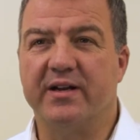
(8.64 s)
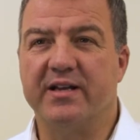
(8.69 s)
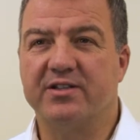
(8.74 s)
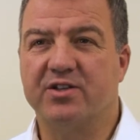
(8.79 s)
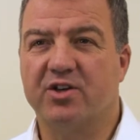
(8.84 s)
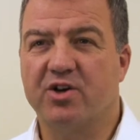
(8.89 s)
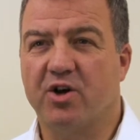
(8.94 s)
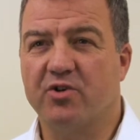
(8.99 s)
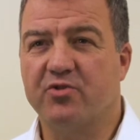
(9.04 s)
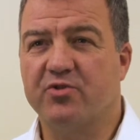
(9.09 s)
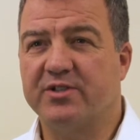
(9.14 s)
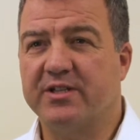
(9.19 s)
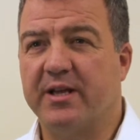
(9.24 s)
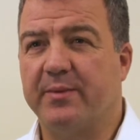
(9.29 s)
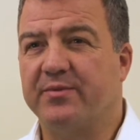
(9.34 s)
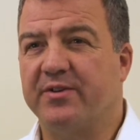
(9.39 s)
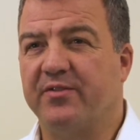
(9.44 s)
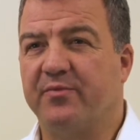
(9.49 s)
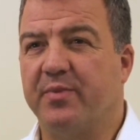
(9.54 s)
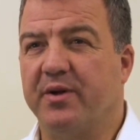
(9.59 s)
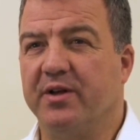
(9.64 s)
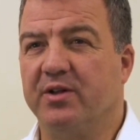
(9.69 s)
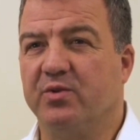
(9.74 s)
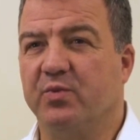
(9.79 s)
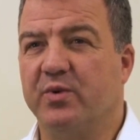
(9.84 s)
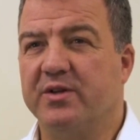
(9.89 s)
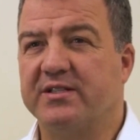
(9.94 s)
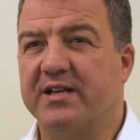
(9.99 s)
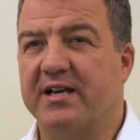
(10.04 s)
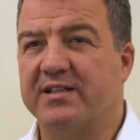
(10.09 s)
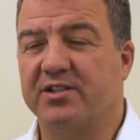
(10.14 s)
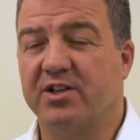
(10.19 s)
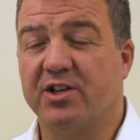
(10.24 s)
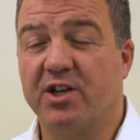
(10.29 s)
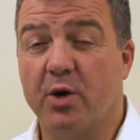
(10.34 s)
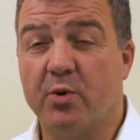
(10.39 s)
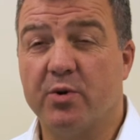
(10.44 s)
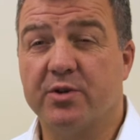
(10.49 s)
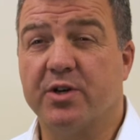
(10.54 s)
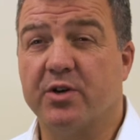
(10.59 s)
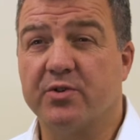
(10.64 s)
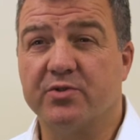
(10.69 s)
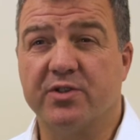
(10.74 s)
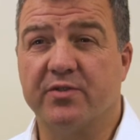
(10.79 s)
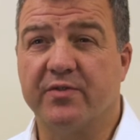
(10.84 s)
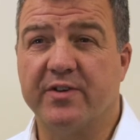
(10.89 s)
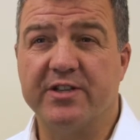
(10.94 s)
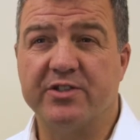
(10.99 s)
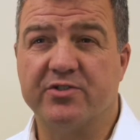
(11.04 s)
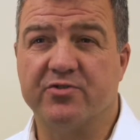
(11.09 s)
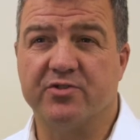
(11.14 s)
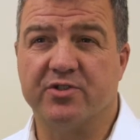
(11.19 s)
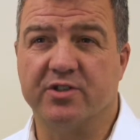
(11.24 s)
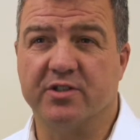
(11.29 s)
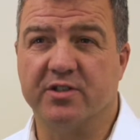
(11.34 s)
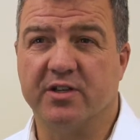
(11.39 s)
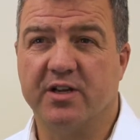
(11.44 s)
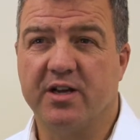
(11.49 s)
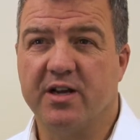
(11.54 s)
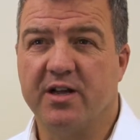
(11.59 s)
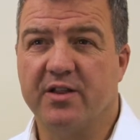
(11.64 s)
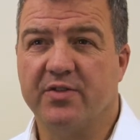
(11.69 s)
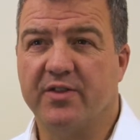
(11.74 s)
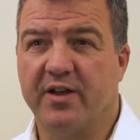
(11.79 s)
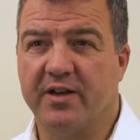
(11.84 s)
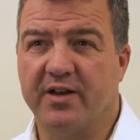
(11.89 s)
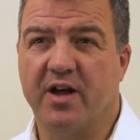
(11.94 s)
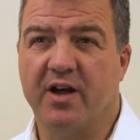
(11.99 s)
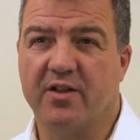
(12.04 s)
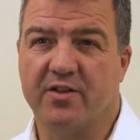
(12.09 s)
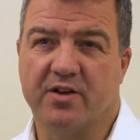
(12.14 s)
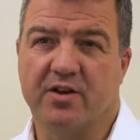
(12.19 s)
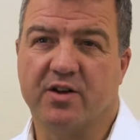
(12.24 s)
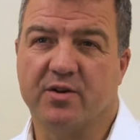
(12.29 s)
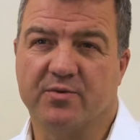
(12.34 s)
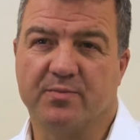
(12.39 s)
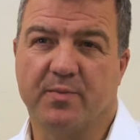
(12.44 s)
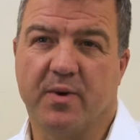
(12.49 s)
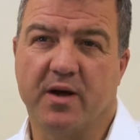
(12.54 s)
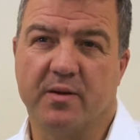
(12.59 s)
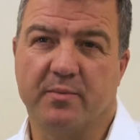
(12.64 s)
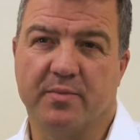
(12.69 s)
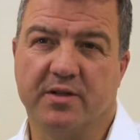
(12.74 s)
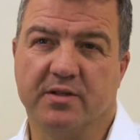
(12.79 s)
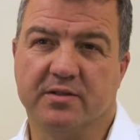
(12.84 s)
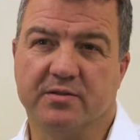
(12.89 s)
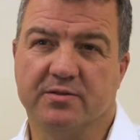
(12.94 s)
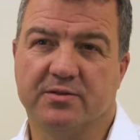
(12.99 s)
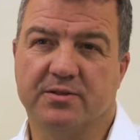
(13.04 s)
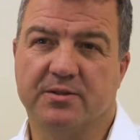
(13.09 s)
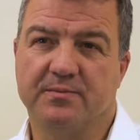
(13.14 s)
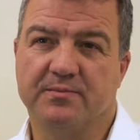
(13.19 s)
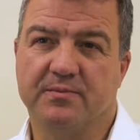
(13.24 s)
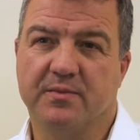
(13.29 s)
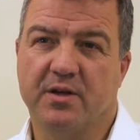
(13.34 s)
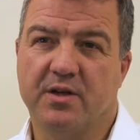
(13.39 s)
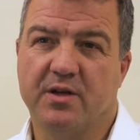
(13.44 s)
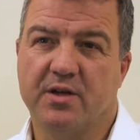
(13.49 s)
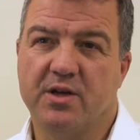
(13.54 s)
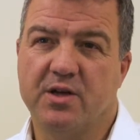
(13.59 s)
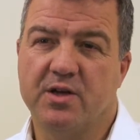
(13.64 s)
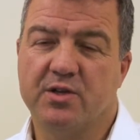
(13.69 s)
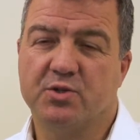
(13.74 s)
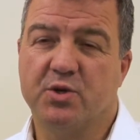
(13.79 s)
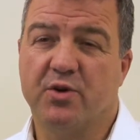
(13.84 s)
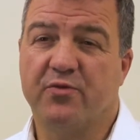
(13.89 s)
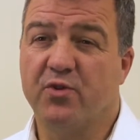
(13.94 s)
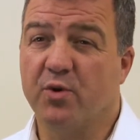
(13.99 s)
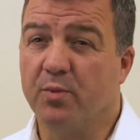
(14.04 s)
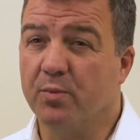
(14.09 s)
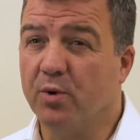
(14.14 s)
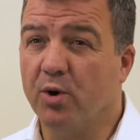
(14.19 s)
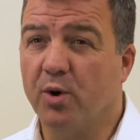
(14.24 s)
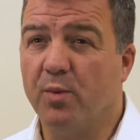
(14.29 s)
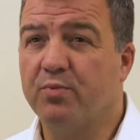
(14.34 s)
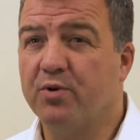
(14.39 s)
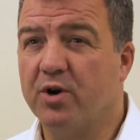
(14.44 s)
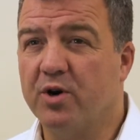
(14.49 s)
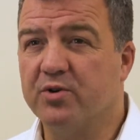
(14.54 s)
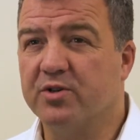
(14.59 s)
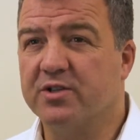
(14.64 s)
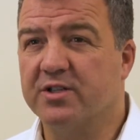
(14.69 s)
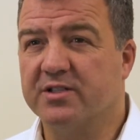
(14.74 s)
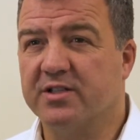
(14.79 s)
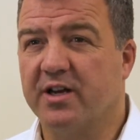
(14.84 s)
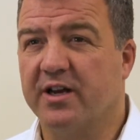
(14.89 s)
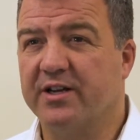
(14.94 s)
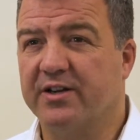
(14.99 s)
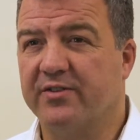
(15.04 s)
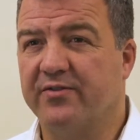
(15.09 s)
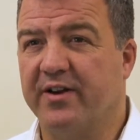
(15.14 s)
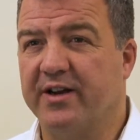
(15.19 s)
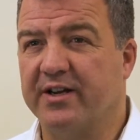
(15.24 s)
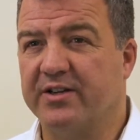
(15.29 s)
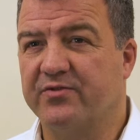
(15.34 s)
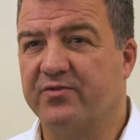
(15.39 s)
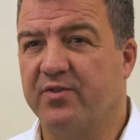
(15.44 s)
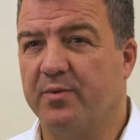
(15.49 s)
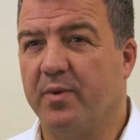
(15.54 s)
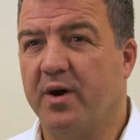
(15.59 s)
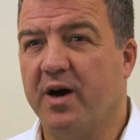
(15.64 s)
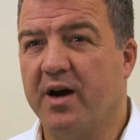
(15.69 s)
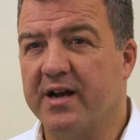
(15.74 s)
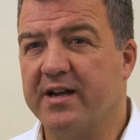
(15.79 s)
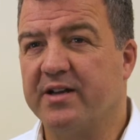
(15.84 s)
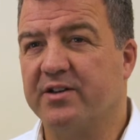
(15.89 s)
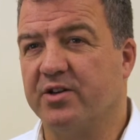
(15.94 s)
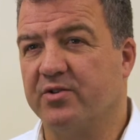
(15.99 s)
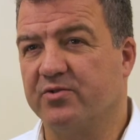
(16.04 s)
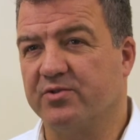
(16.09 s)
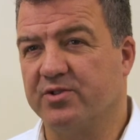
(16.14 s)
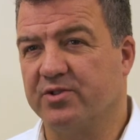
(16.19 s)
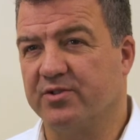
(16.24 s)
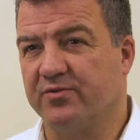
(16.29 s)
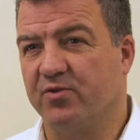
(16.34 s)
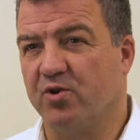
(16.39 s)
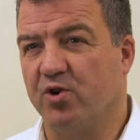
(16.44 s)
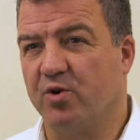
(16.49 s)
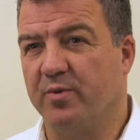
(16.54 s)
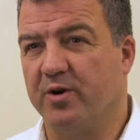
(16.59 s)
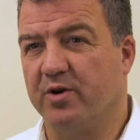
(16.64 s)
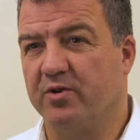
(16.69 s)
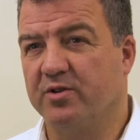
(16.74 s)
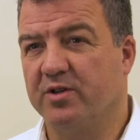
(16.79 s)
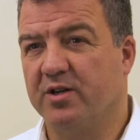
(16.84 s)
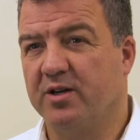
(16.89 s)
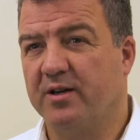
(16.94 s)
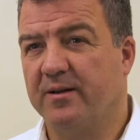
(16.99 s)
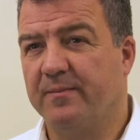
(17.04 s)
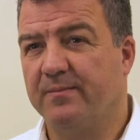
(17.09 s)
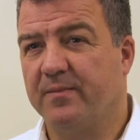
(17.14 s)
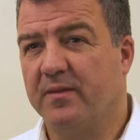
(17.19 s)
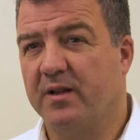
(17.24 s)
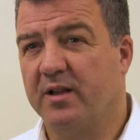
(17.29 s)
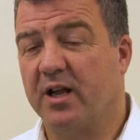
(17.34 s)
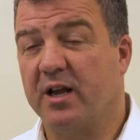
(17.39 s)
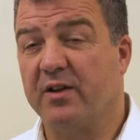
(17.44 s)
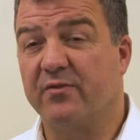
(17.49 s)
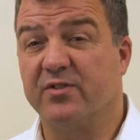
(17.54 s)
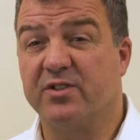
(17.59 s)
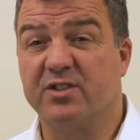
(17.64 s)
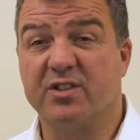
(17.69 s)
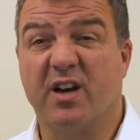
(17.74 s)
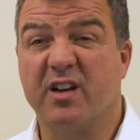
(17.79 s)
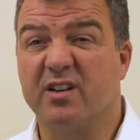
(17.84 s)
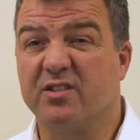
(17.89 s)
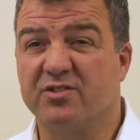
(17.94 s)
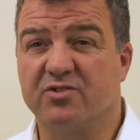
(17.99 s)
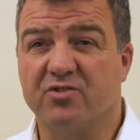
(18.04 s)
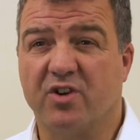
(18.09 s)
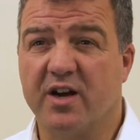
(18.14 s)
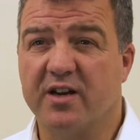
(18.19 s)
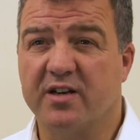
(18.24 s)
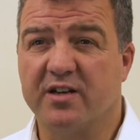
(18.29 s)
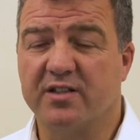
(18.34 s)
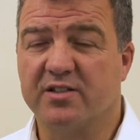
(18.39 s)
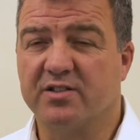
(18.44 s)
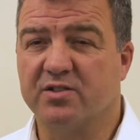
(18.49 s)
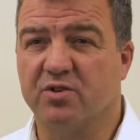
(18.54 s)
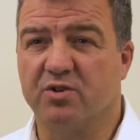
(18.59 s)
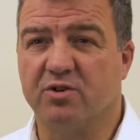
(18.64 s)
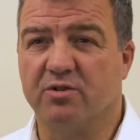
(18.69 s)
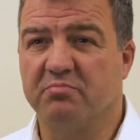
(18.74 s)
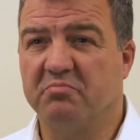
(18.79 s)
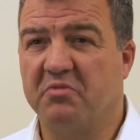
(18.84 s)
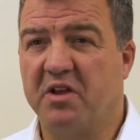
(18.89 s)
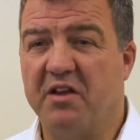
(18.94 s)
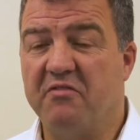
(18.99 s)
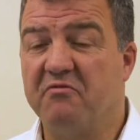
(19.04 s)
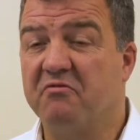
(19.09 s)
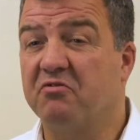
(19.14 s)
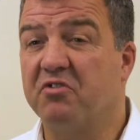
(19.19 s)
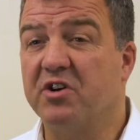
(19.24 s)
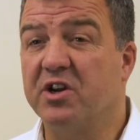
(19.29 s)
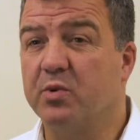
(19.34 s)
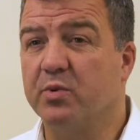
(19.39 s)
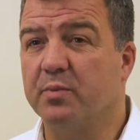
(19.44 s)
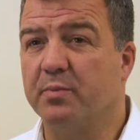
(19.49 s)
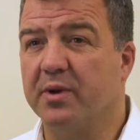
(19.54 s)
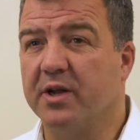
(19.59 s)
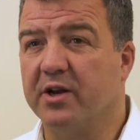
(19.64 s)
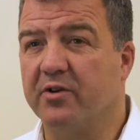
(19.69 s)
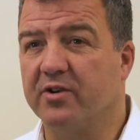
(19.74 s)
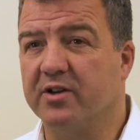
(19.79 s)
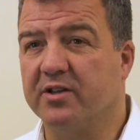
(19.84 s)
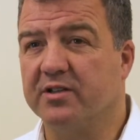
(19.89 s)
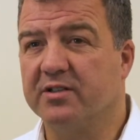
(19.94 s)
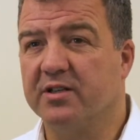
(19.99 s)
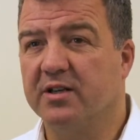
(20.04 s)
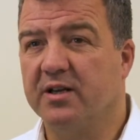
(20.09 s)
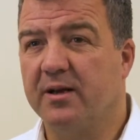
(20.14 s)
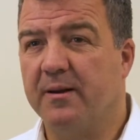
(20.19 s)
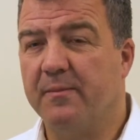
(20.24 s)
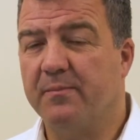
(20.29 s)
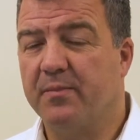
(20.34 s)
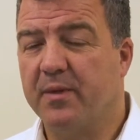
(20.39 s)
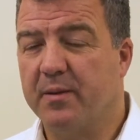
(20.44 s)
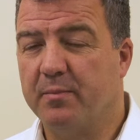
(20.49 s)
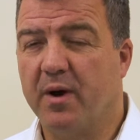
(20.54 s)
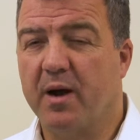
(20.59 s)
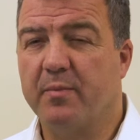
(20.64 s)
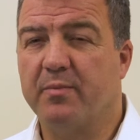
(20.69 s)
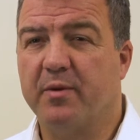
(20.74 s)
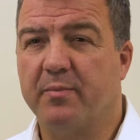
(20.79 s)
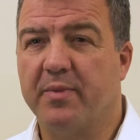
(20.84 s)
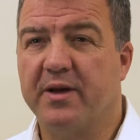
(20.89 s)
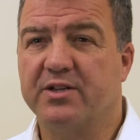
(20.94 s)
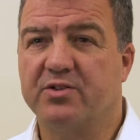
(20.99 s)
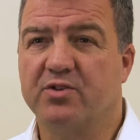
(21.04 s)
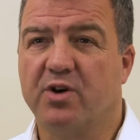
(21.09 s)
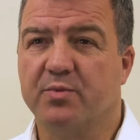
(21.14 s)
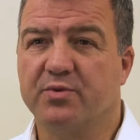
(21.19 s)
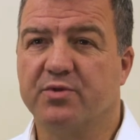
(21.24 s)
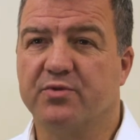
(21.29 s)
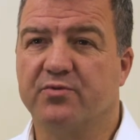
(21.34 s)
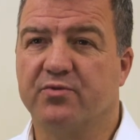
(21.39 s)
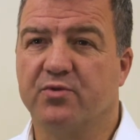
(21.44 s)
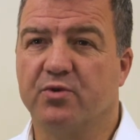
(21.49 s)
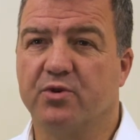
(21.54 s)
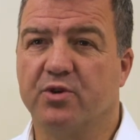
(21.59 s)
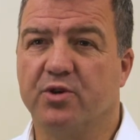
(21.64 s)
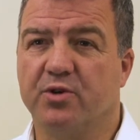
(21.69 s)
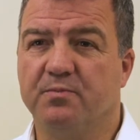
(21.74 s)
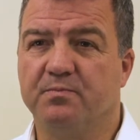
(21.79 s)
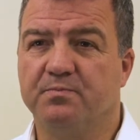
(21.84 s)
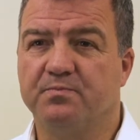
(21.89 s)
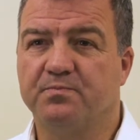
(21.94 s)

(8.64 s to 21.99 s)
is a contraceptive pill which has a lower dose of oestrogen than other combined pills. So if you're more prone to side effects from higher doses of hormone, like vaginal dryness or infrequent periods, it might be a better option for you.